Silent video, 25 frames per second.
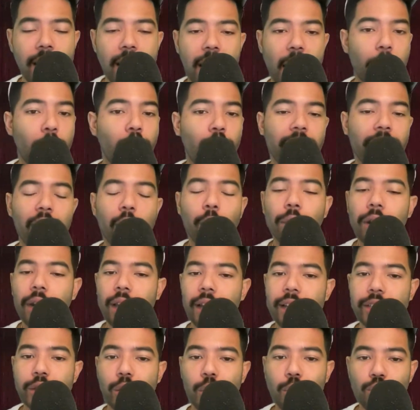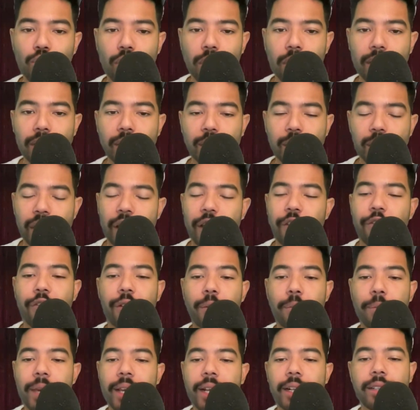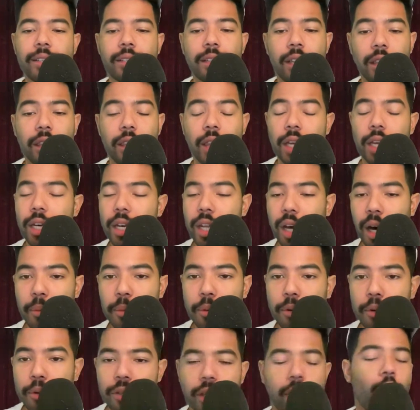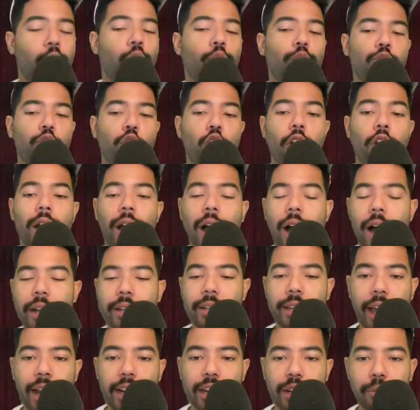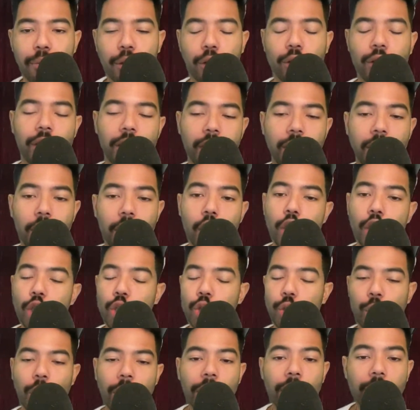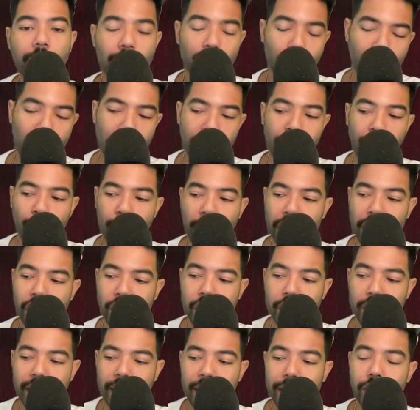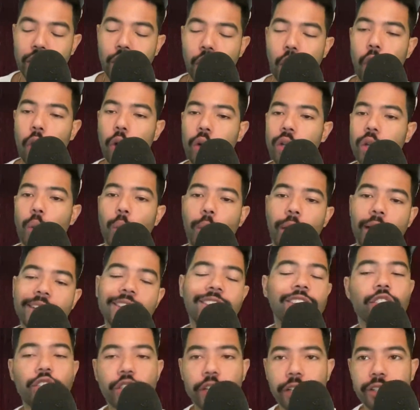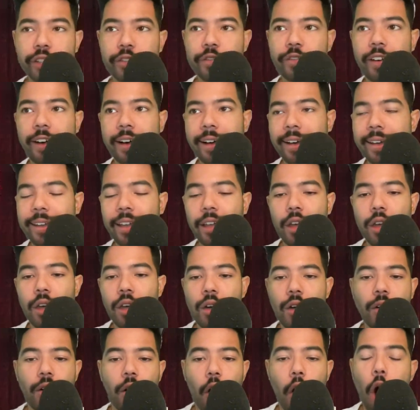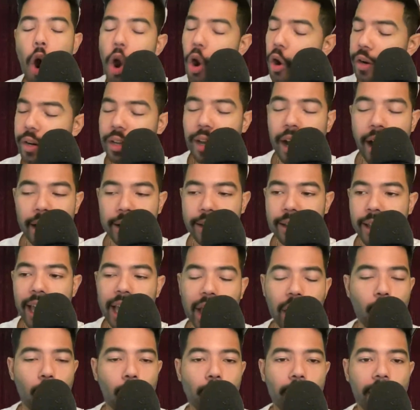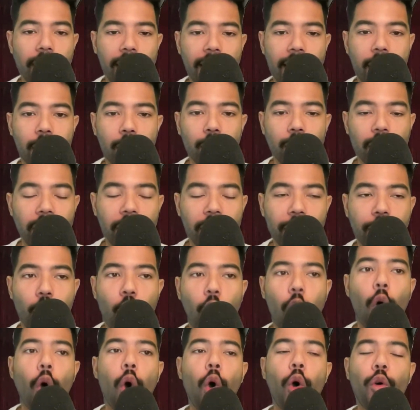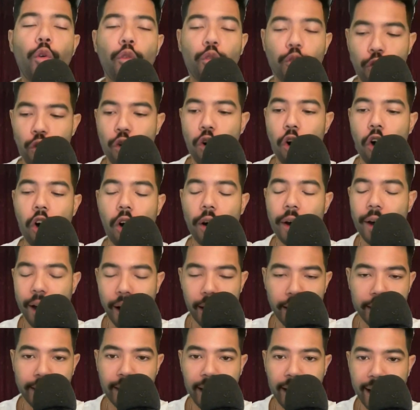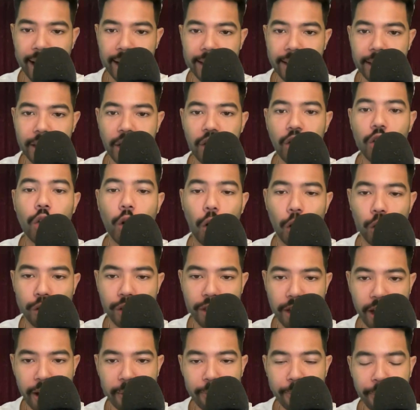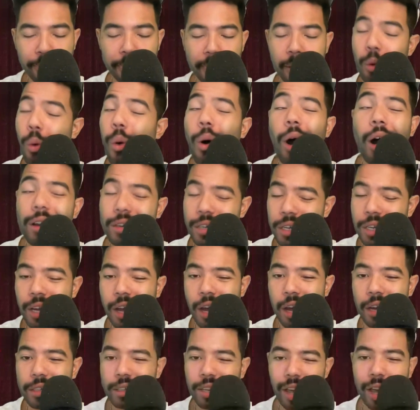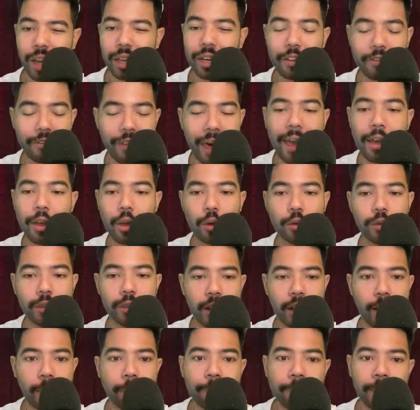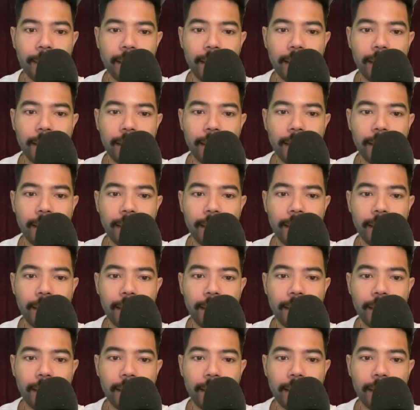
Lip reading: I'm okay with less home runs if it means the doubles and overall contact ability trend in the right direction. That's the only way to justify hard contact going down if overall contact goes up, quality contact, if that goes up.